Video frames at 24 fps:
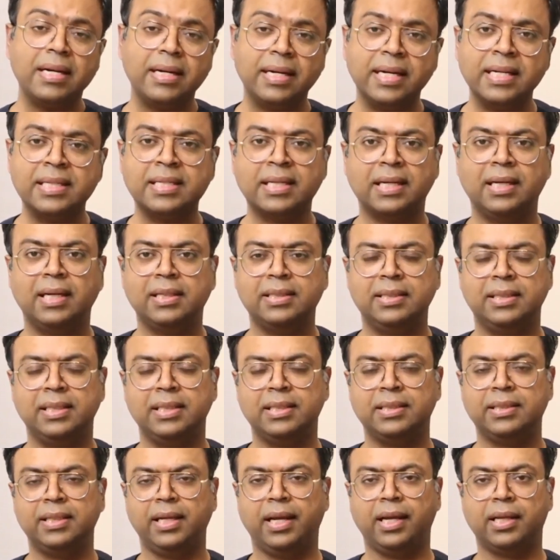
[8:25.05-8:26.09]
Discuss
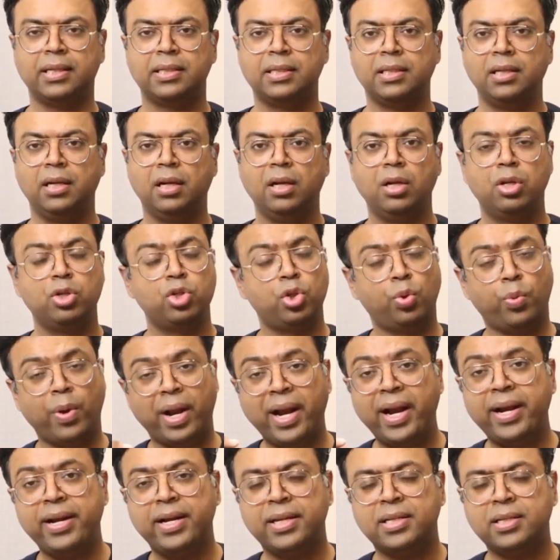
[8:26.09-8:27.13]
these things. So when
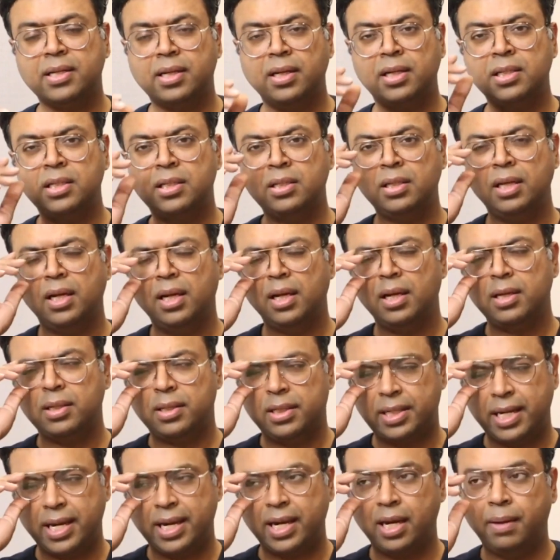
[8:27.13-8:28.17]
I discuss,
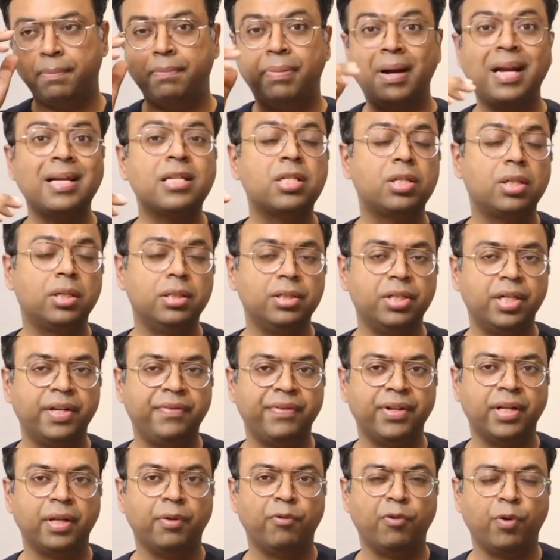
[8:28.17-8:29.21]
say, a breast surgery
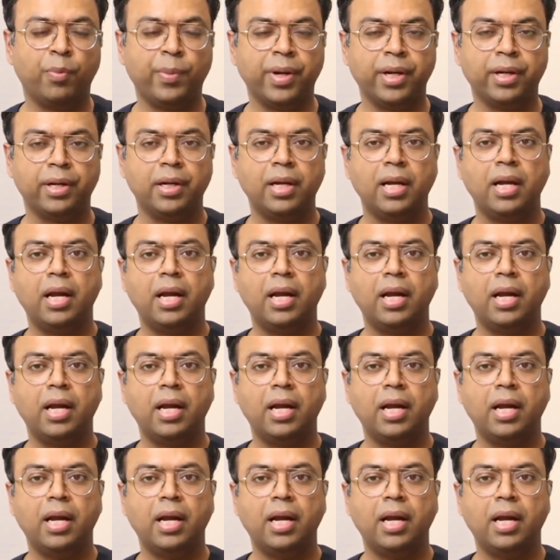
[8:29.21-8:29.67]
with a woman,